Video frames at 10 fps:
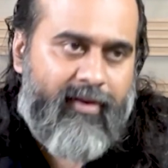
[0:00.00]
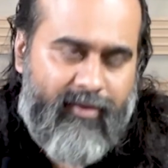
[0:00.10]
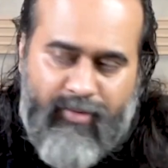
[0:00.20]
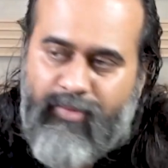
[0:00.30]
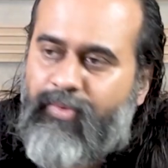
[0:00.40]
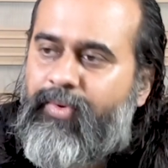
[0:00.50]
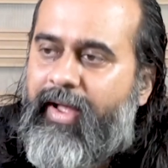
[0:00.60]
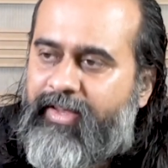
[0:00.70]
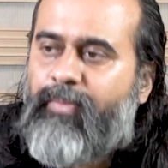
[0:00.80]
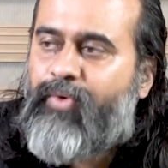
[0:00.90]
You
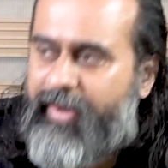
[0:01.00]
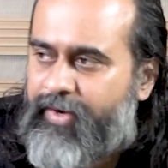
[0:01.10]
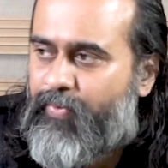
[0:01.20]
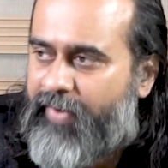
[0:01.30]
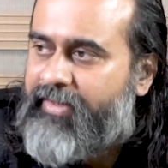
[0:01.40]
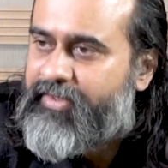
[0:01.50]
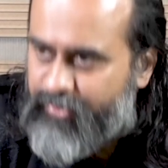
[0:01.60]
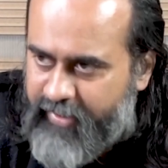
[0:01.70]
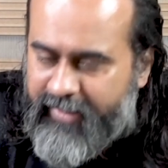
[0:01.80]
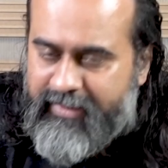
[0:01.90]
accumulate wealth
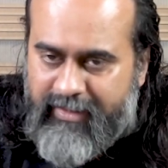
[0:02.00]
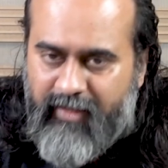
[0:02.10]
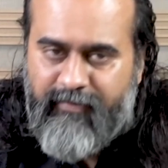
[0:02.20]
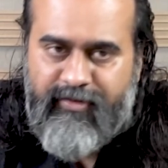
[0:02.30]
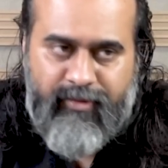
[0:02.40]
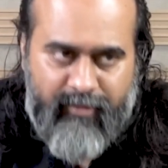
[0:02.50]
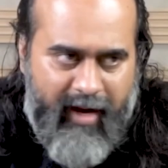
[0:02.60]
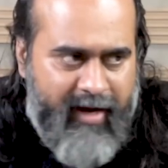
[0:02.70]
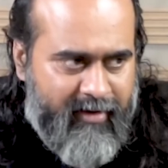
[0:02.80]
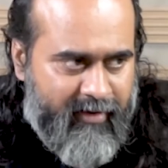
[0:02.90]
so that it serves you,
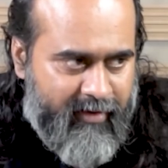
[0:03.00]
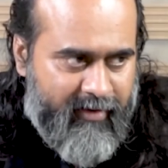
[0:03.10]
right?